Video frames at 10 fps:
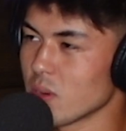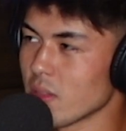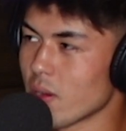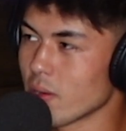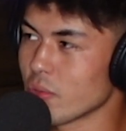one of
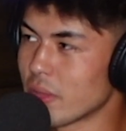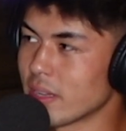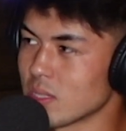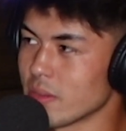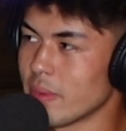the harder
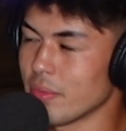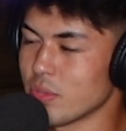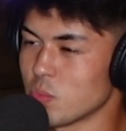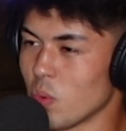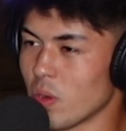things about
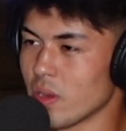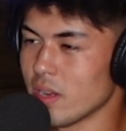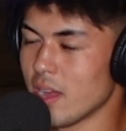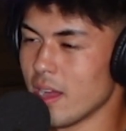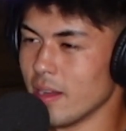the sport.
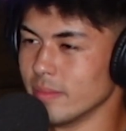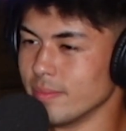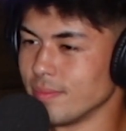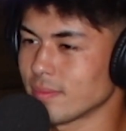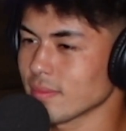
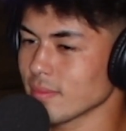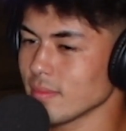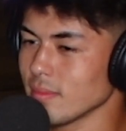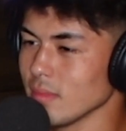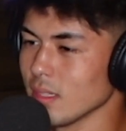
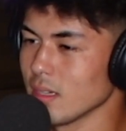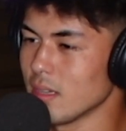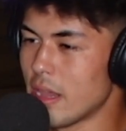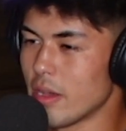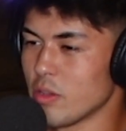
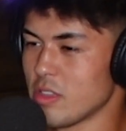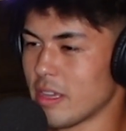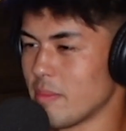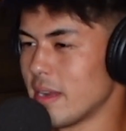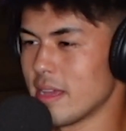
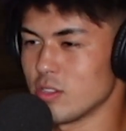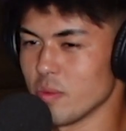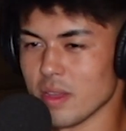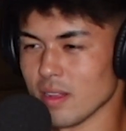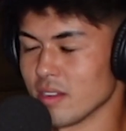Like my dad
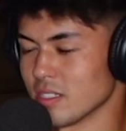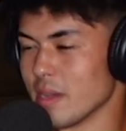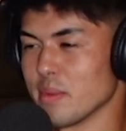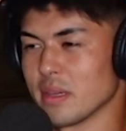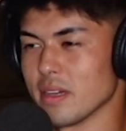told me a long
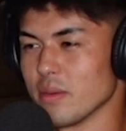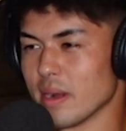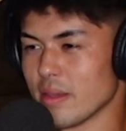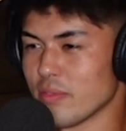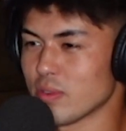time ago
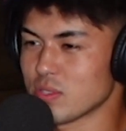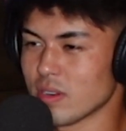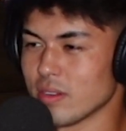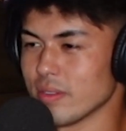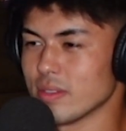when I first
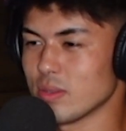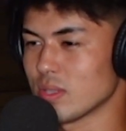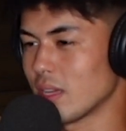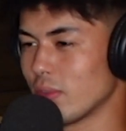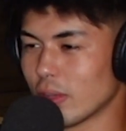started doing this, he was
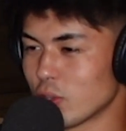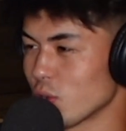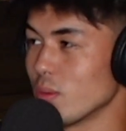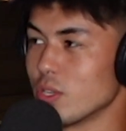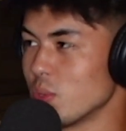like, if you
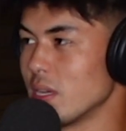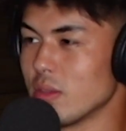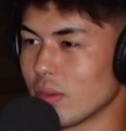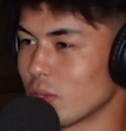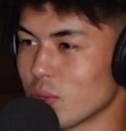control what you eat,
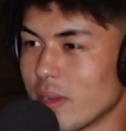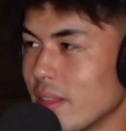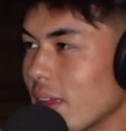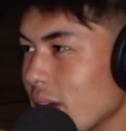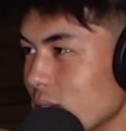you control
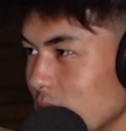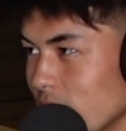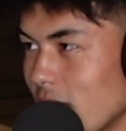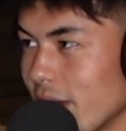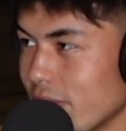anything else in
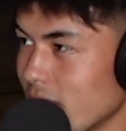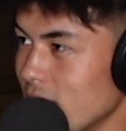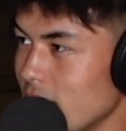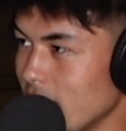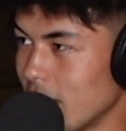your life.
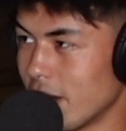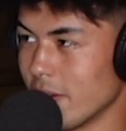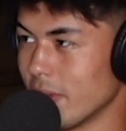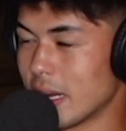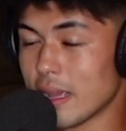
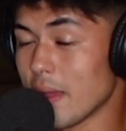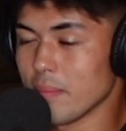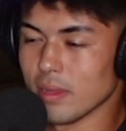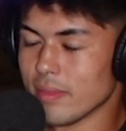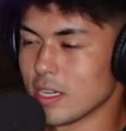And I
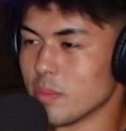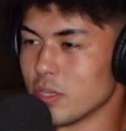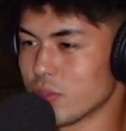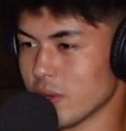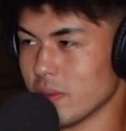believe that to be
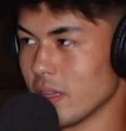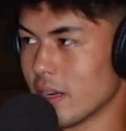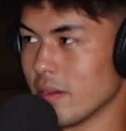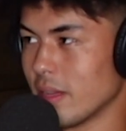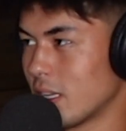true.
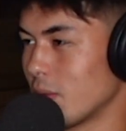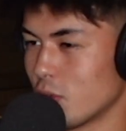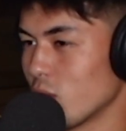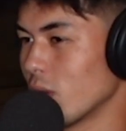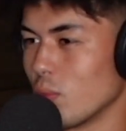Like
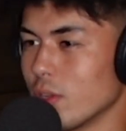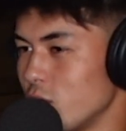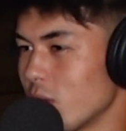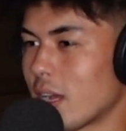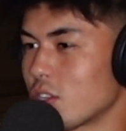controlling
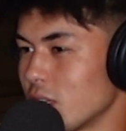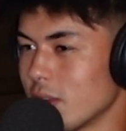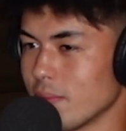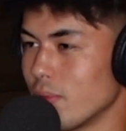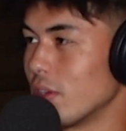what you
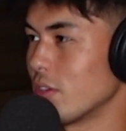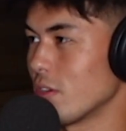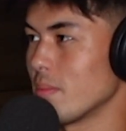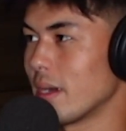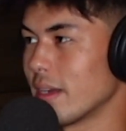actually put into
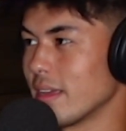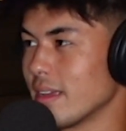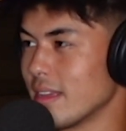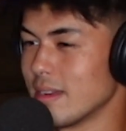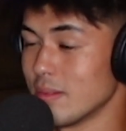your
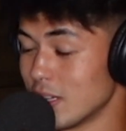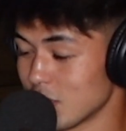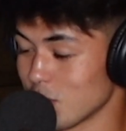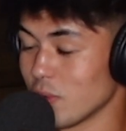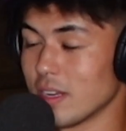body and
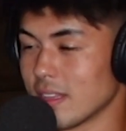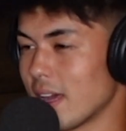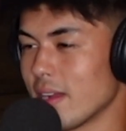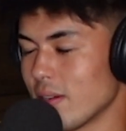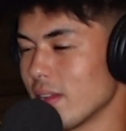disciplining
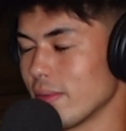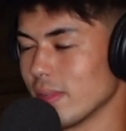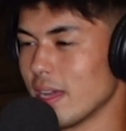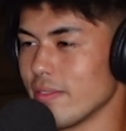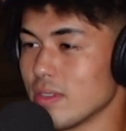that area of your
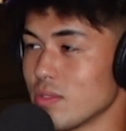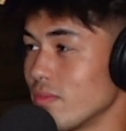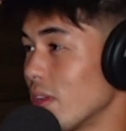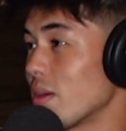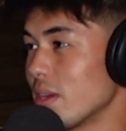life is
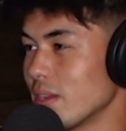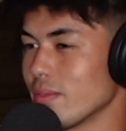very